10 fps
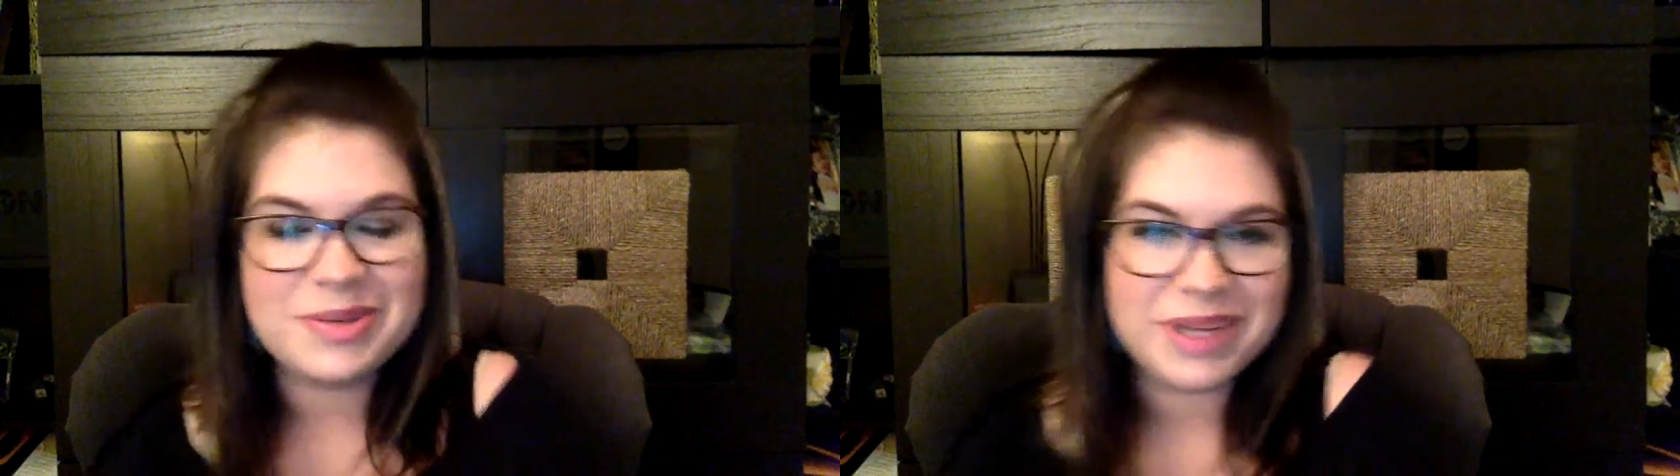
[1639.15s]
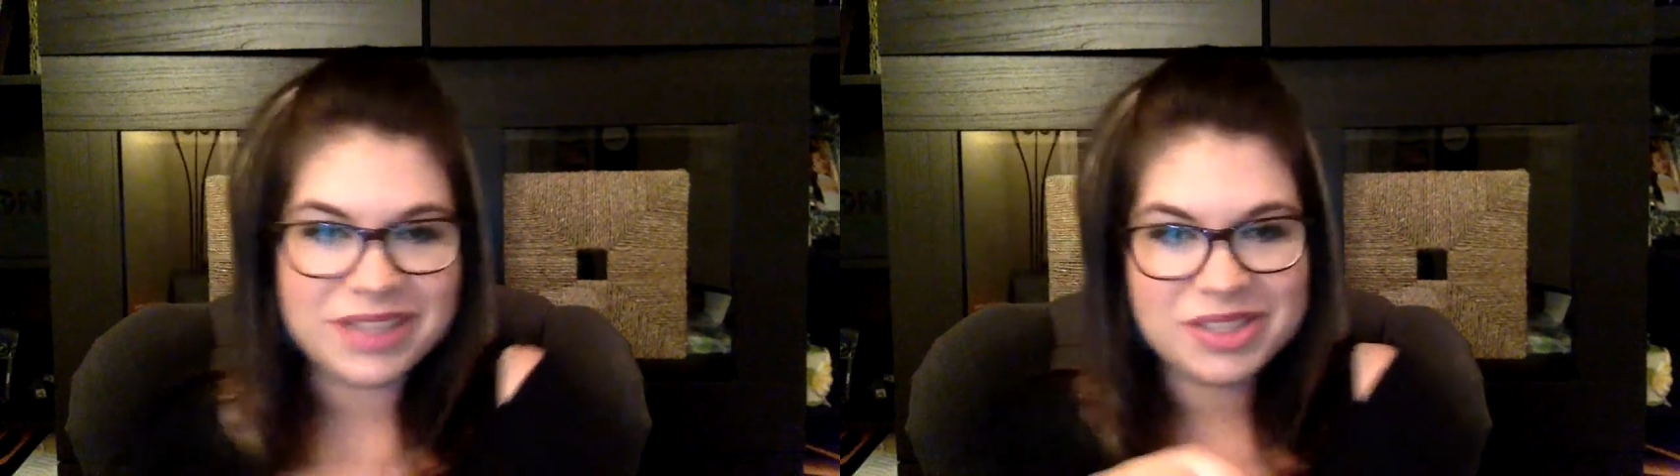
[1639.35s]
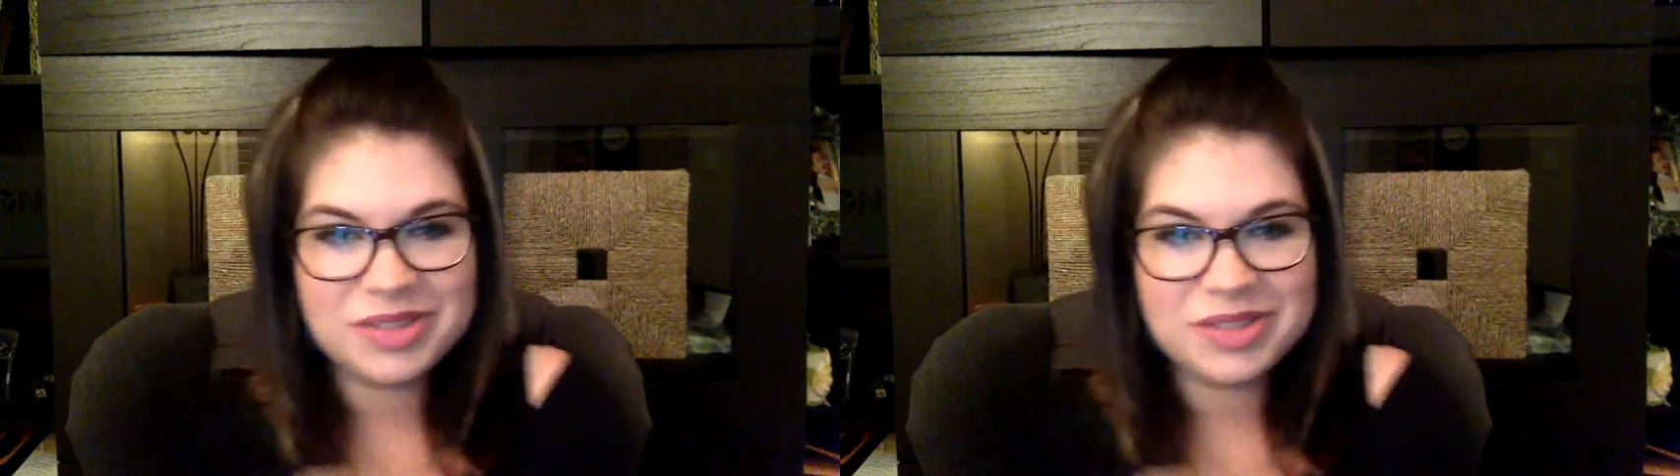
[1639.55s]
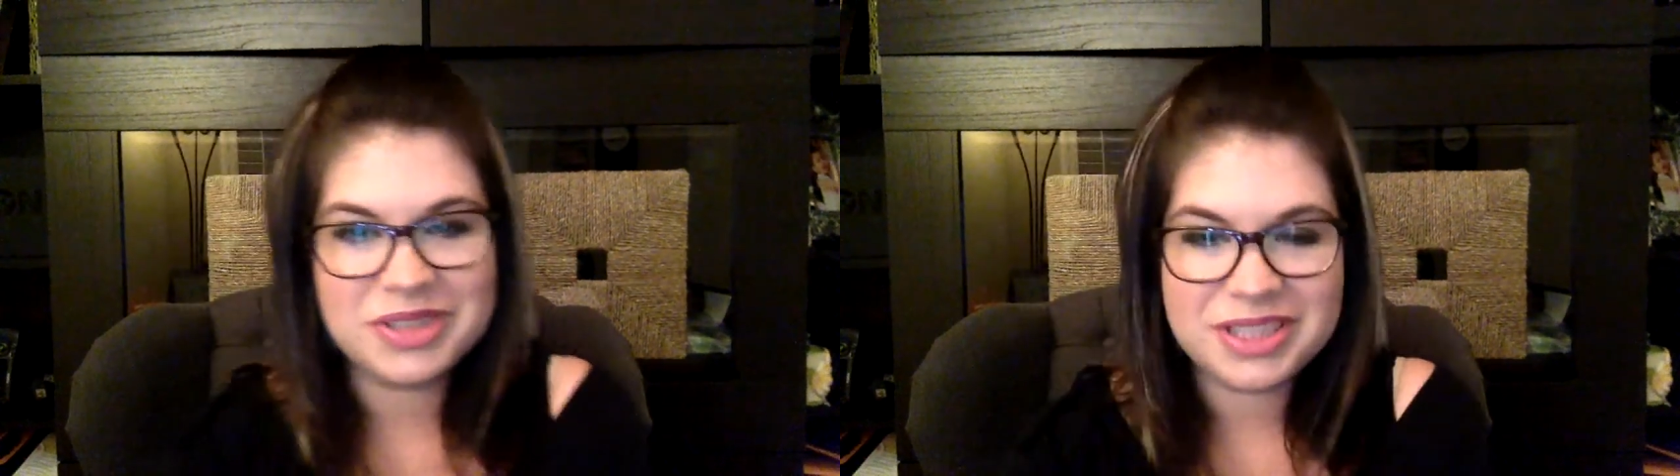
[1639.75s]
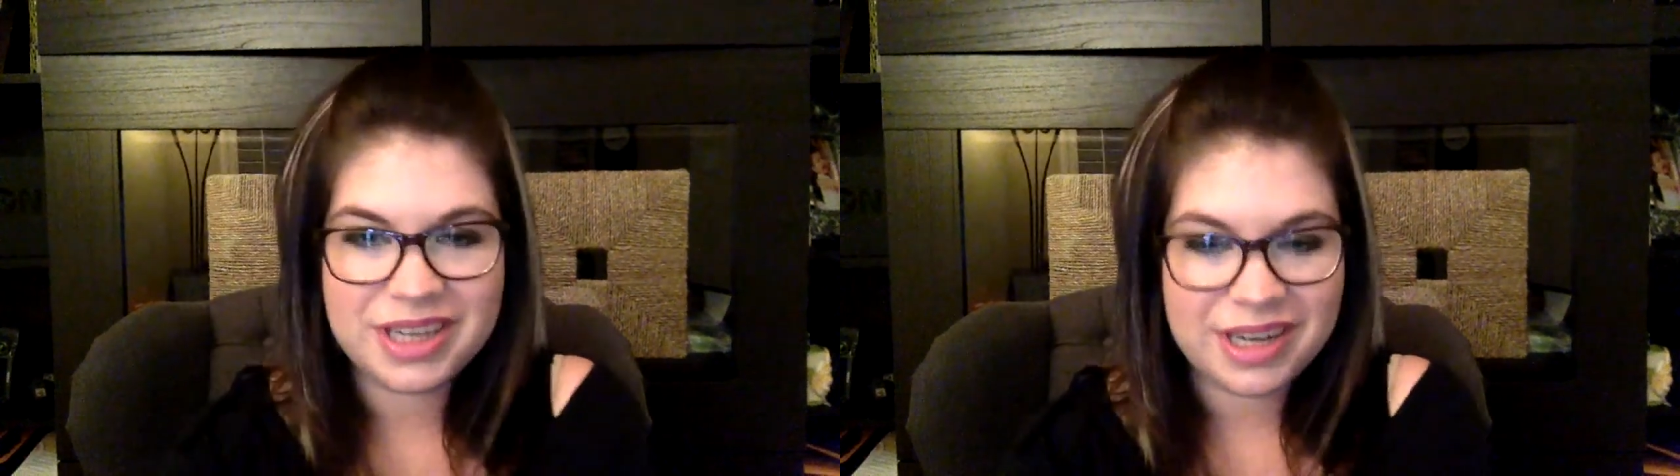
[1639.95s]
much for
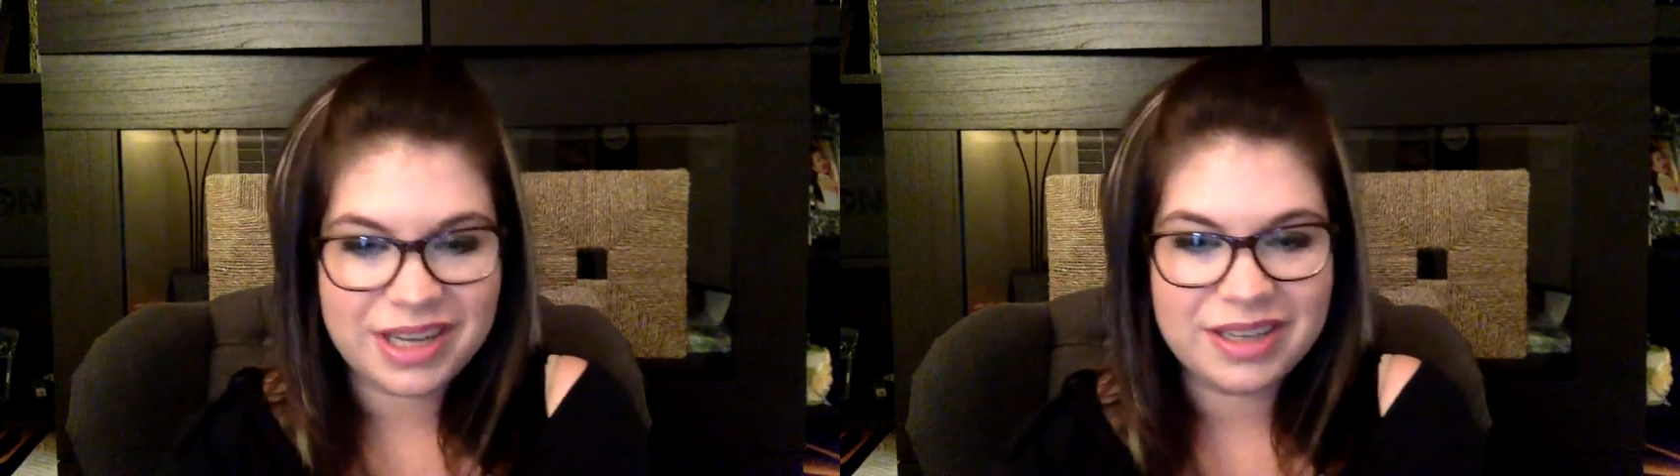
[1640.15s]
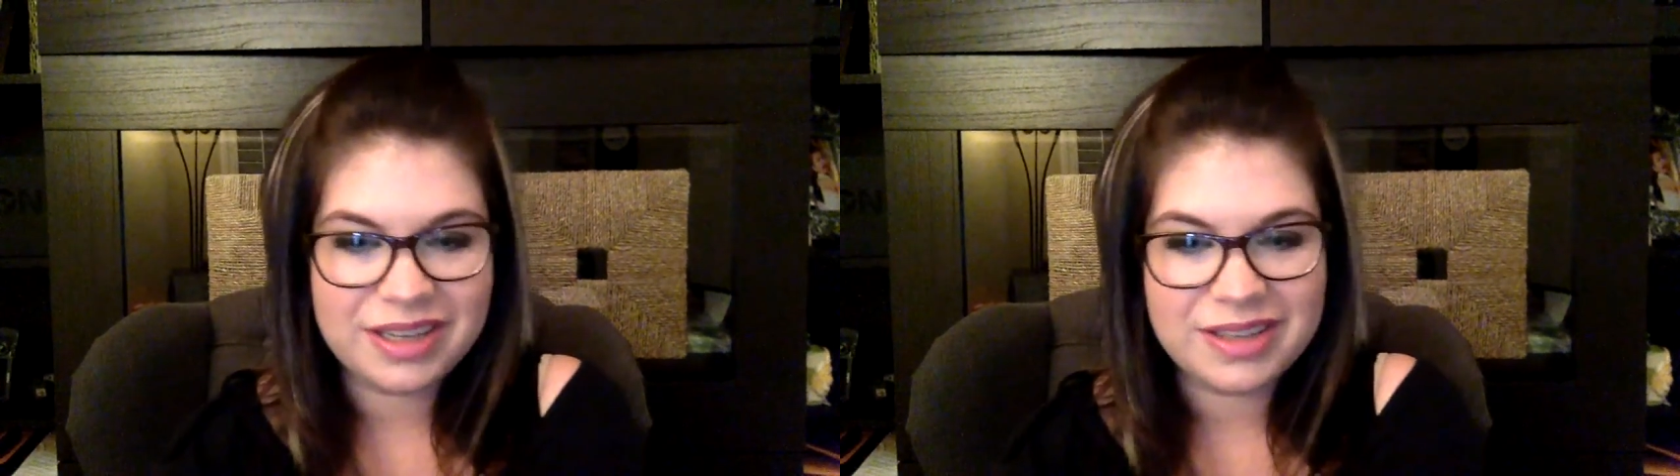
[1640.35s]
sharing